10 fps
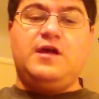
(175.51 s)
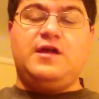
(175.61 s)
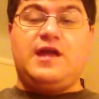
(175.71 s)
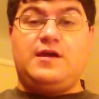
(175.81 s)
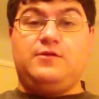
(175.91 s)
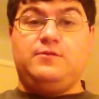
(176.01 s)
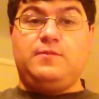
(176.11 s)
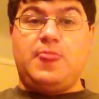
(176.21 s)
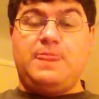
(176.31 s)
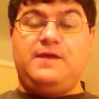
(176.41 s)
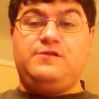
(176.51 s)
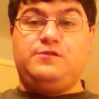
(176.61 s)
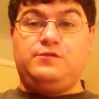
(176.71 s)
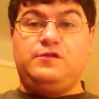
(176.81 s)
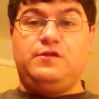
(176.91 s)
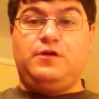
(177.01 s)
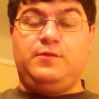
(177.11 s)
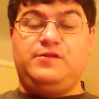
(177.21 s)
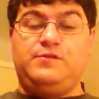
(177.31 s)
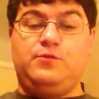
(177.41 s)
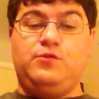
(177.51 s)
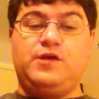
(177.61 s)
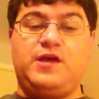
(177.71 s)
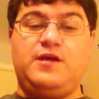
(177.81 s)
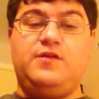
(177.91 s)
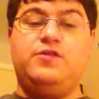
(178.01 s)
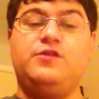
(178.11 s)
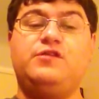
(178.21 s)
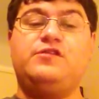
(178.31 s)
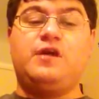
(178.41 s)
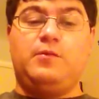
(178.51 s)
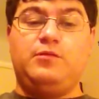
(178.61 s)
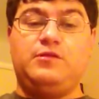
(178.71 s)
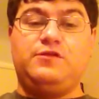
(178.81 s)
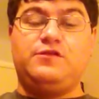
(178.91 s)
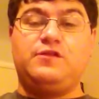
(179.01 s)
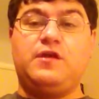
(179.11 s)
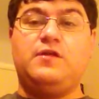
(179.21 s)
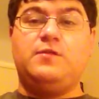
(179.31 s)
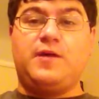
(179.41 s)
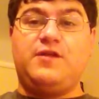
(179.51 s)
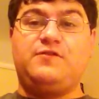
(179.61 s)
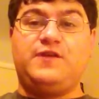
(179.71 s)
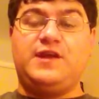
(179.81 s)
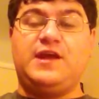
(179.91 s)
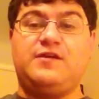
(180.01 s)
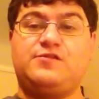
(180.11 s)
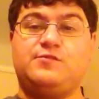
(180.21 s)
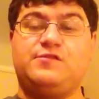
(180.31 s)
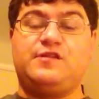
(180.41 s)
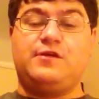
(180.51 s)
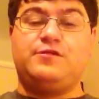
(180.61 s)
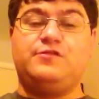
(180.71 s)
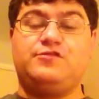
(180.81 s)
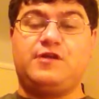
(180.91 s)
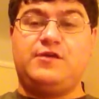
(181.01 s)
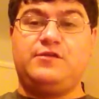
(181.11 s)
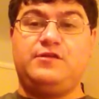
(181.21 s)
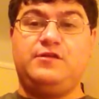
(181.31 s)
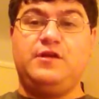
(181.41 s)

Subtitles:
Now, it's also got a piece of war gear that doubles the benefit it gets from stealth and shrouded.